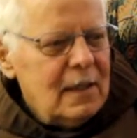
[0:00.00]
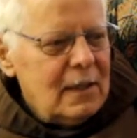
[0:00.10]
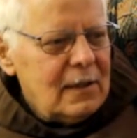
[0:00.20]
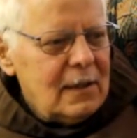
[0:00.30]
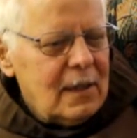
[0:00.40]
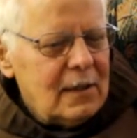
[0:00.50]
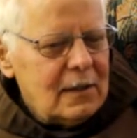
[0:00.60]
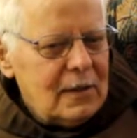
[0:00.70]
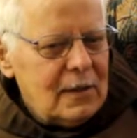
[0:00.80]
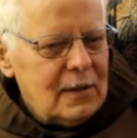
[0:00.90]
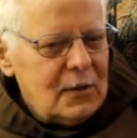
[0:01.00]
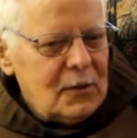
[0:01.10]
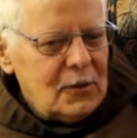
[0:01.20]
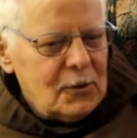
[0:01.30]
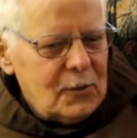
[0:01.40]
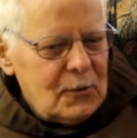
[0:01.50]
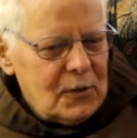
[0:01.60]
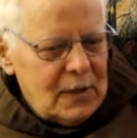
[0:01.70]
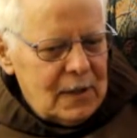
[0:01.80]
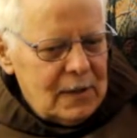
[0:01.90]
I don't know, I got to
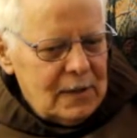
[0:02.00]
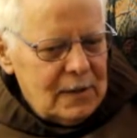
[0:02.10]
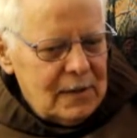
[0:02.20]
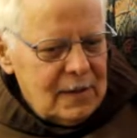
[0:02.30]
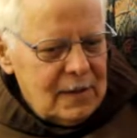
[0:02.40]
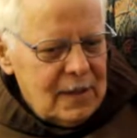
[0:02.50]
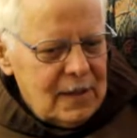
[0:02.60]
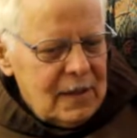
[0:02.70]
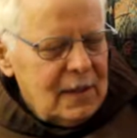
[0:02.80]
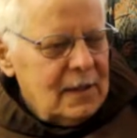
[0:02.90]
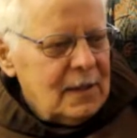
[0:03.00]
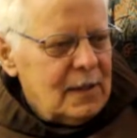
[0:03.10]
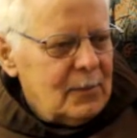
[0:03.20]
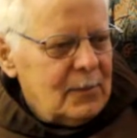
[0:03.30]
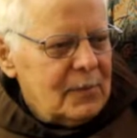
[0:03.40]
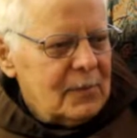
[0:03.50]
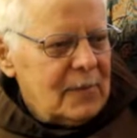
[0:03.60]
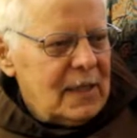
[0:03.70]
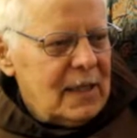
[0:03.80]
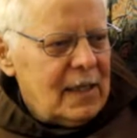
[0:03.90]
uh, um,
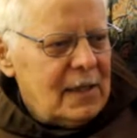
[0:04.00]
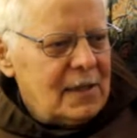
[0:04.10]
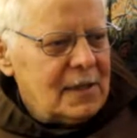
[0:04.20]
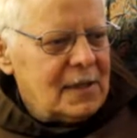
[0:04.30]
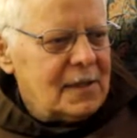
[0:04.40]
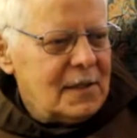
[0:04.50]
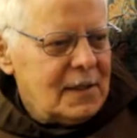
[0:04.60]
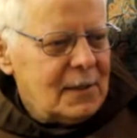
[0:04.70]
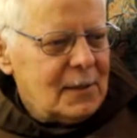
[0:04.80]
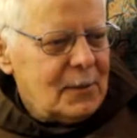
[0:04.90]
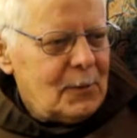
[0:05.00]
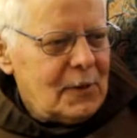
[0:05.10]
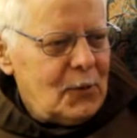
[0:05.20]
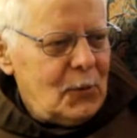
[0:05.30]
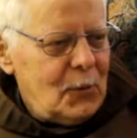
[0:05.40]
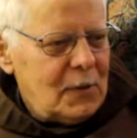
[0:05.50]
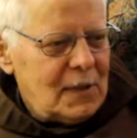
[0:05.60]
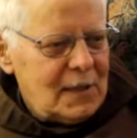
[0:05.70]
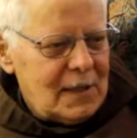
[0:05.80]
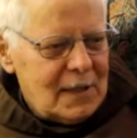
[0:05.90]
middle age, uh, what you call
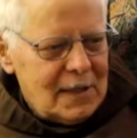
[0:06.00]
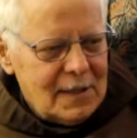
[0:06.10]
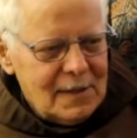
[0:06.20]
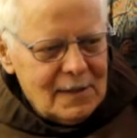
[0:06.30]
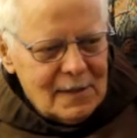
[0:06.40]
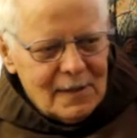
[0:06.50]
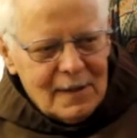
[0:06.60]
it, uh,